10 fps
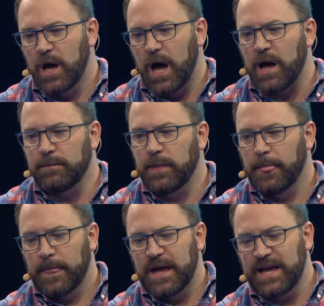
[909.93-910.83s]
Um,
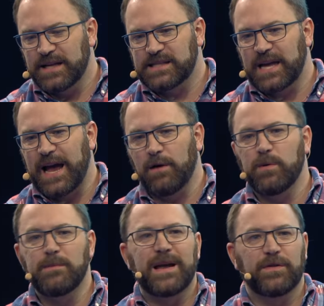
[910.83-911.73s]
is how can
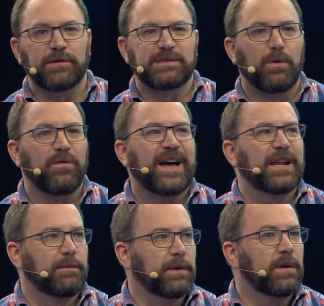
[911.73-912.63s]
we make those more
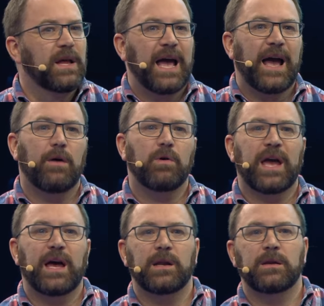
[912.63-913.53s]
valuable? How
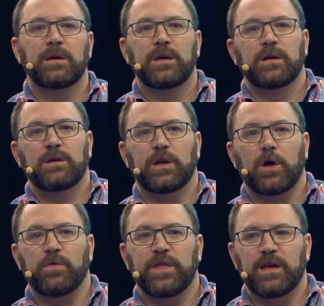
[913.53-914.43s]
can you
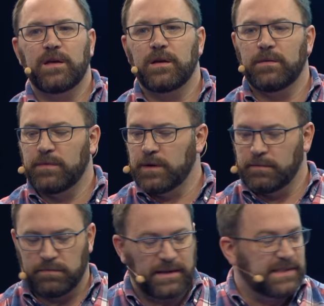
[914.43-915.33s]
know, the,
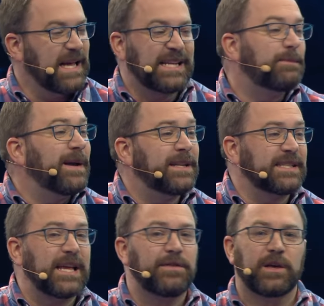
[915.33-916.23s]
the, as Benedict
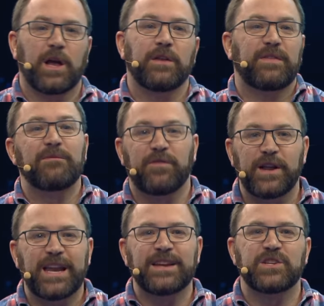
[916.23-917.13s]
said, the kind of
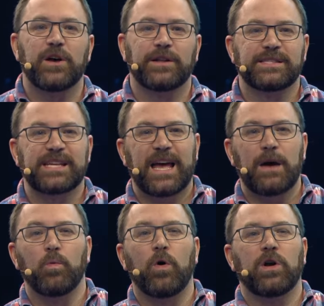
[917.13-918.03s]
infinite interns.
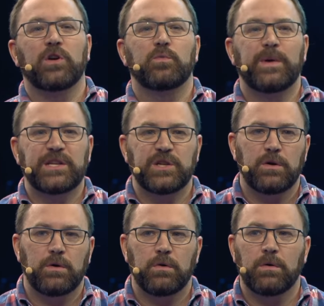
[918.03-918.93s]
What could we
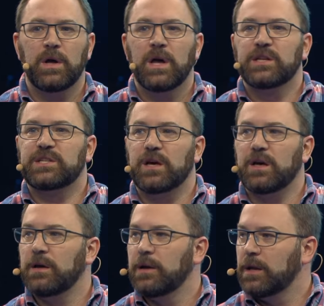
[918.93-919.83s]
do
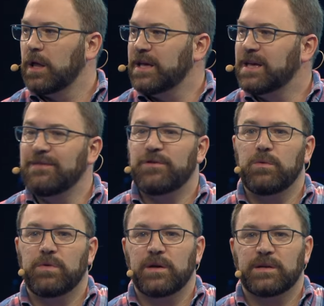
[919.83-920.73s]
to like give
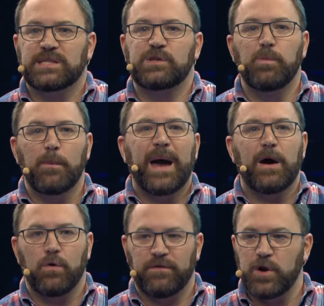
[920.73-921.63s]
you the
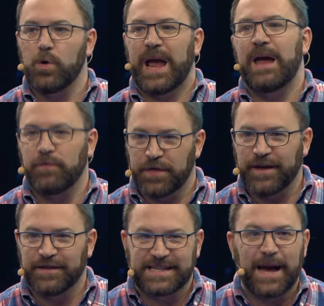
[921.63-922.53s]
superpower of knowing
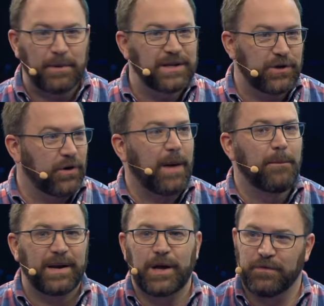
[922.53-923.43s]
everything that's happened in your
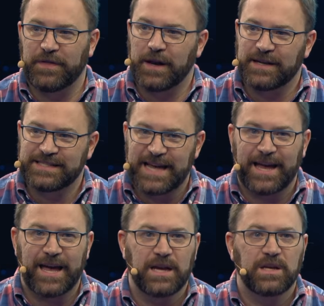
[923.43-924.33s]
company over the last
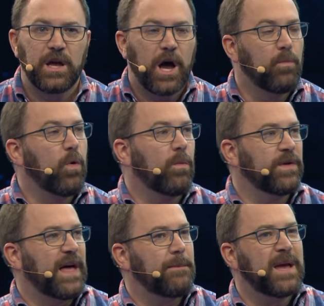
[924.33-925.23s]
decade? And what
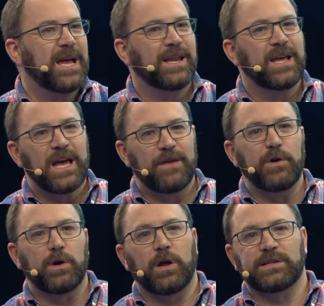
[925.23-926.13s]
would that mean? If
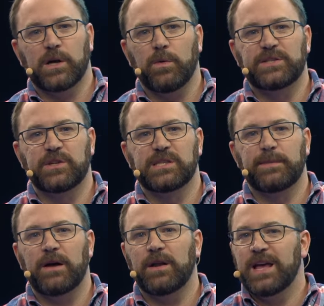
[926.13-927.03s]
you could answer questions
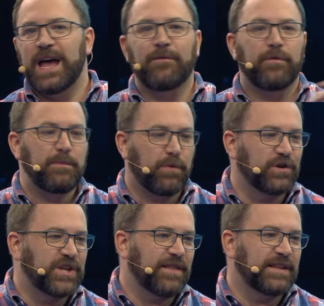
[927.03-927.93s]
about every
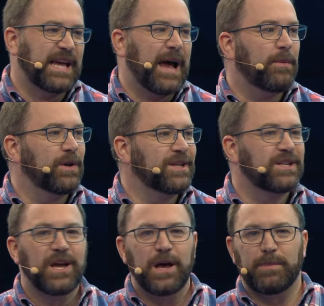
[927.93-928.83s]
project that's
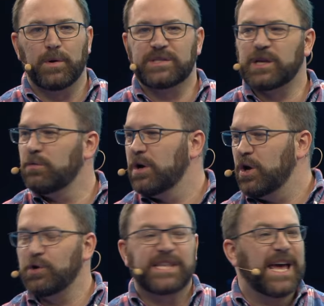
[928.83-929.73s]
happened, but also
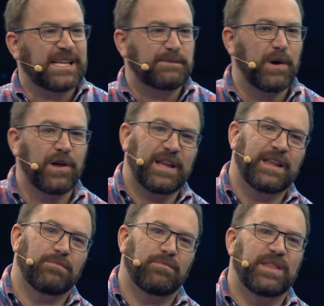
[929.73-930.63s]
who's the expert
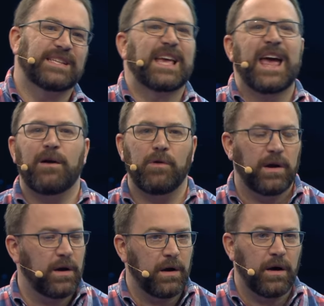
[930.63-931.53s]
in this
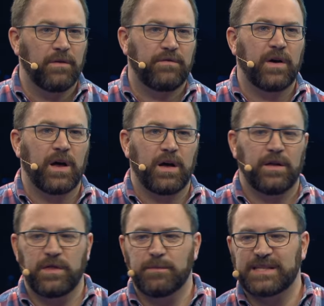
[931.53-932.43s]
area of uh,
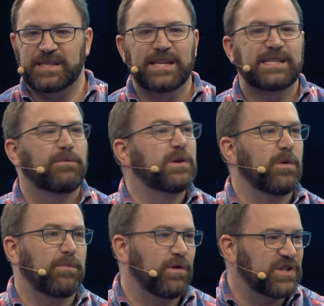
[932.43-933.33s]
the business? If we do
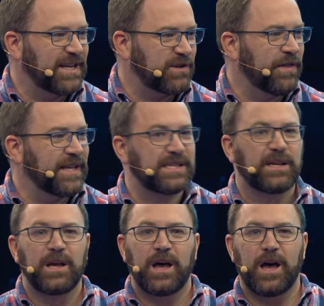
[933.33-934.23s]
a project on this,
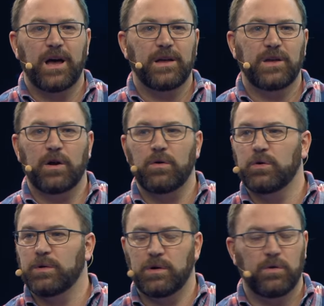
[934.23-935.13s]
uh, you know,
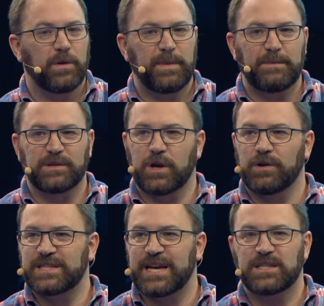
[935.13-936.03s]
who, who, are the people to
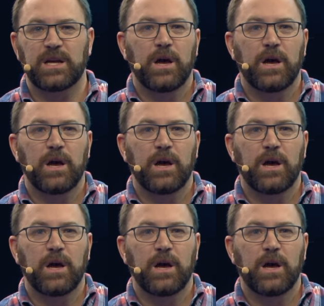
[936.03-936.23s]
contact?